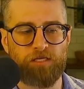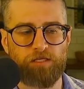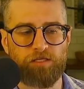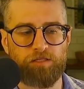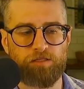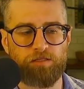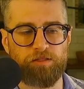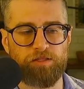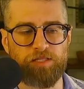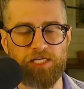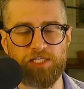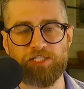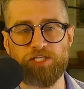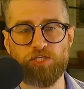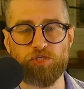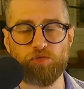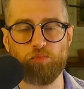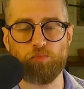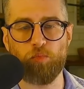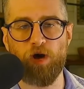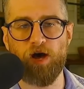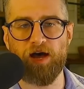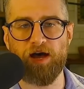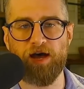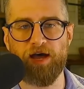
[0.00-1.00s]
This is
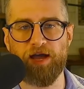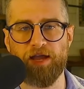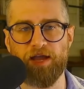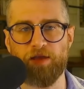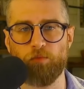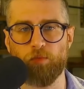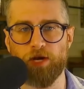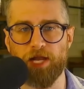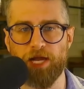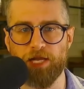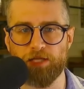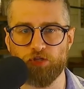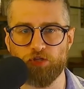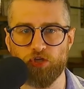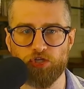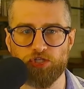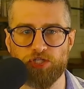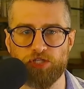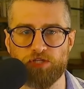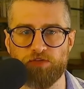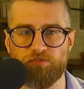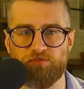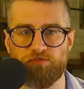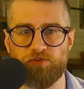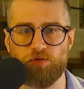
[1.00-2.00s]
why when I look to
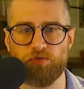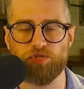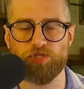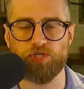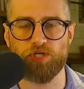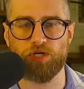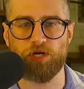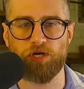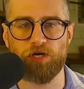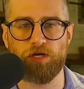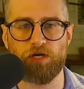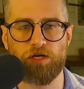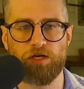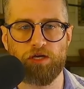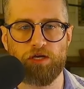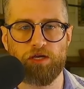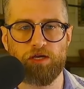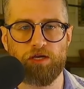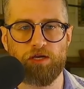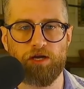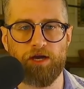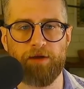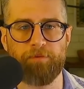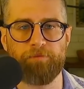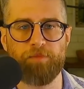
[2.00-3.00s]
the future,
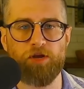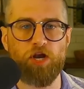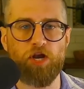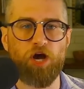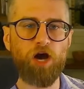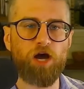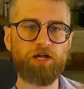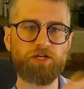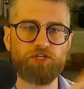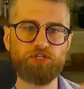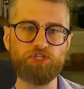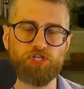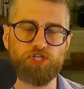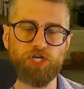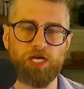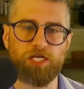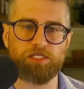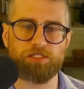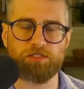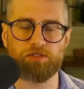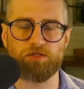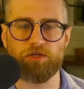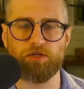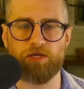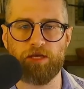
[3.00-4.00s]
I'm not
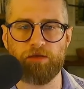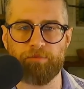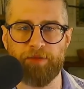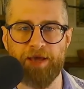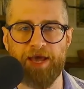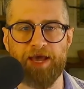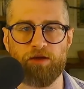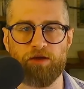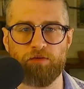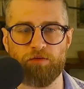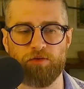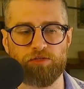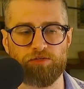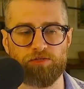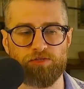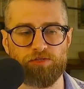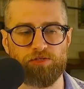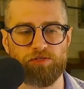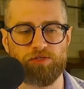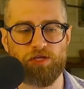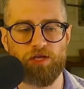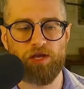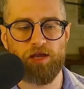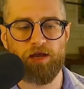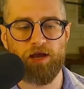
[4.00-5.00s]
just looking backwards.
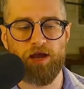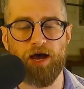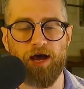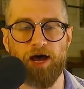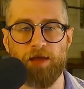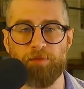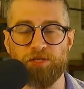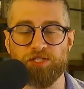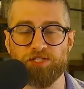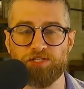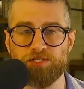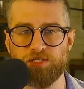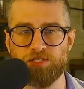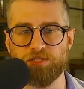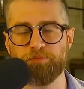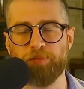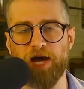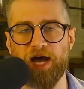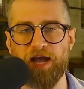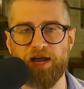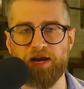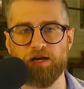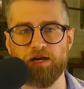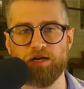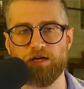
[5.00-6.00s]
I'm
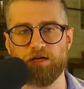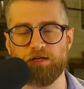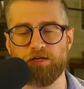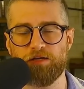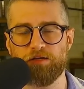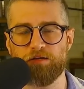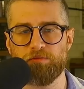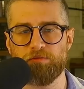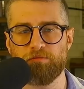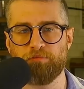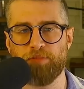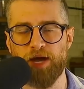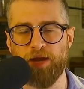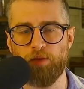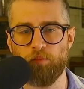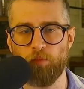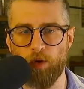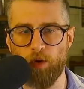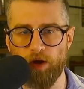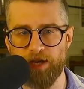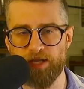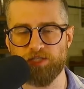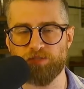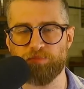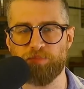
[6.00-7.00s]
inspired by
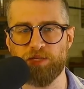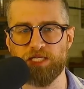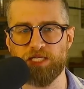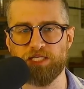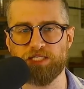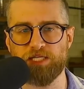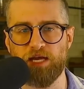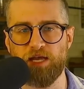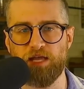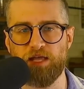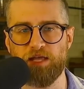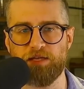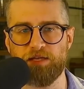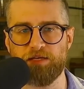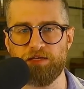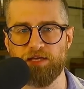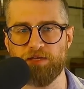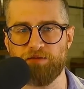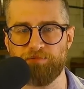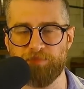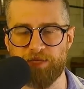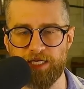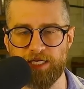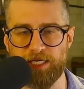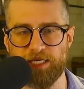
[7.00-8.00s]
what has been done
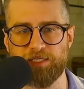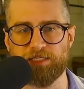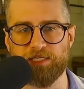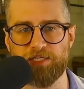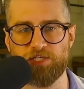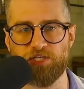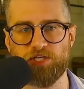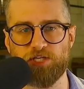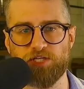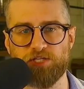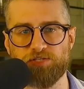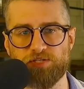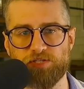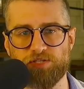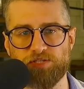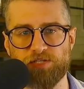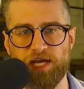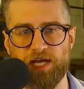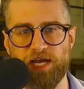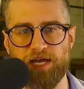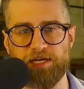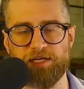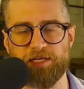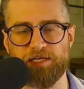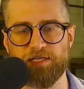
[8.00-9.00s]
in many indigenous
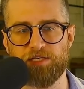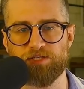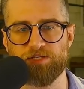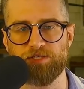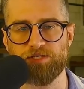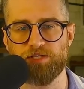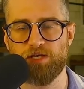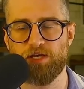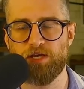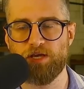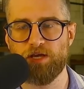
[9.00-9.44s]
societies.